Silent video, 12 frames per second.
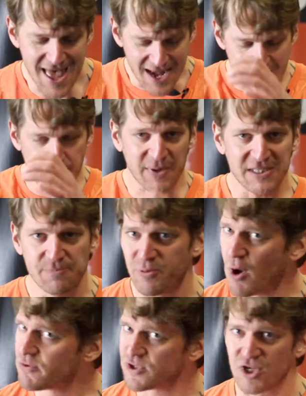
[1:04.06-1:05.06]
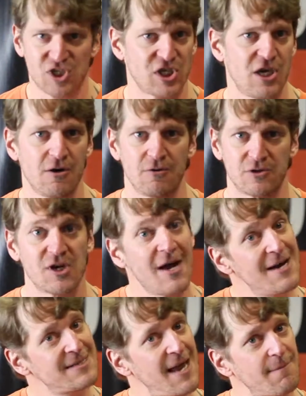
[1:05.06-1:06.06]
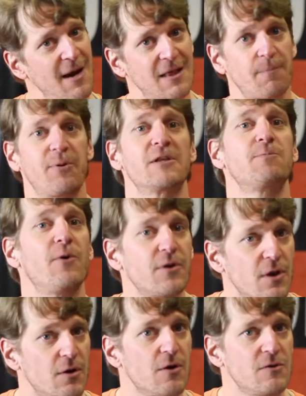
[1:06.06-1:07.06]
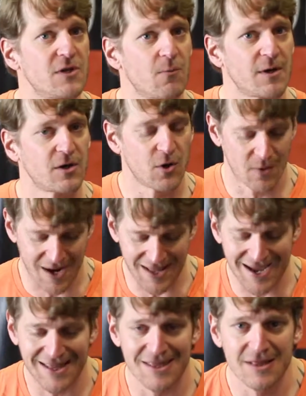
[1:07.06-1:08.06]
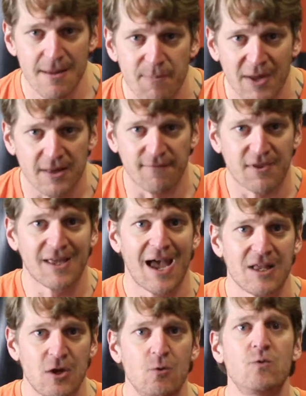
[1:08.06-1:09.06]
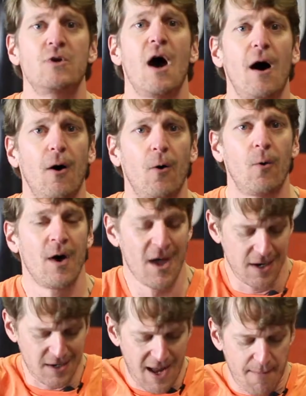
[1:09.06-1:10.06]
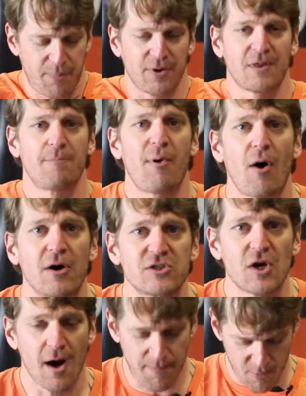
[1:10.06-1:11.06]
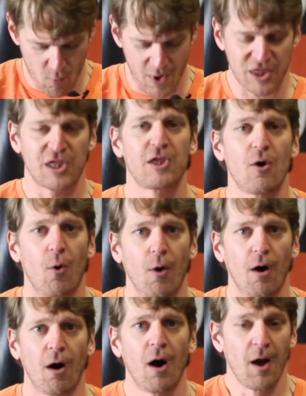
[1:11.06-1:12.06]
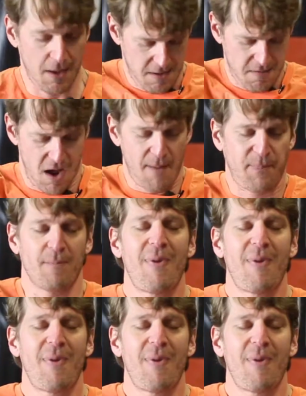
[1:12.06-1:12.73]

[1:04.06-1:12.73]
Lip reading: that hip explosion is huge. Same kind of principle you're using when you're doing any kind of Olympic lift. Again, you're not putting the bars up with your upper